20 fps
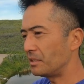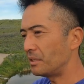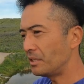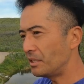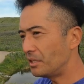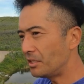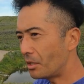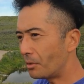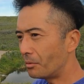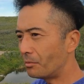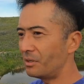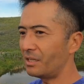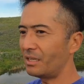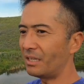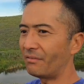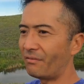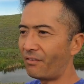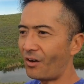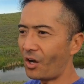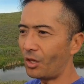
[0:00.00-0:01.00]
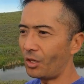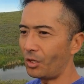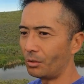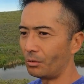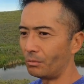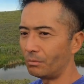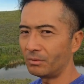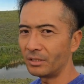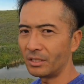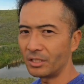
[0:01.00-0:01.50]
You don't really
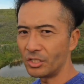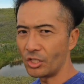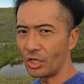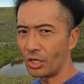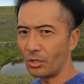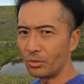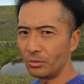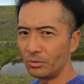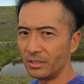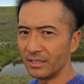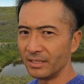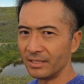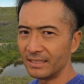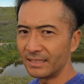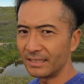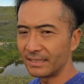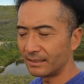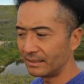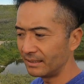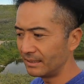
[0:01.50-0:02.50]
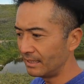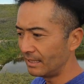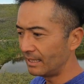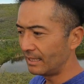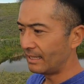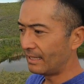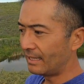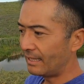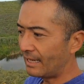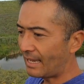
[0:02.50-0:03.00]
follow the Joneses,
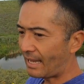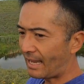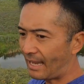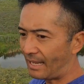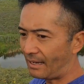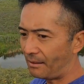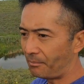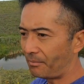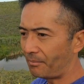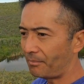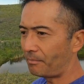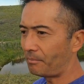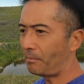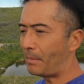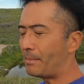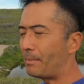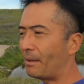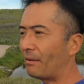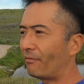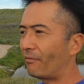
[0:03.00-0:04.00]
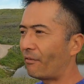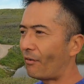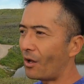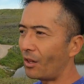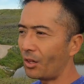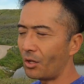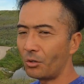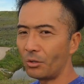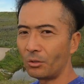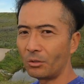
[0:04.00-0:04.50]
and maybe
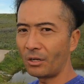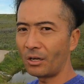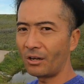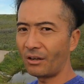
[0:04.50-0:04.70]
follow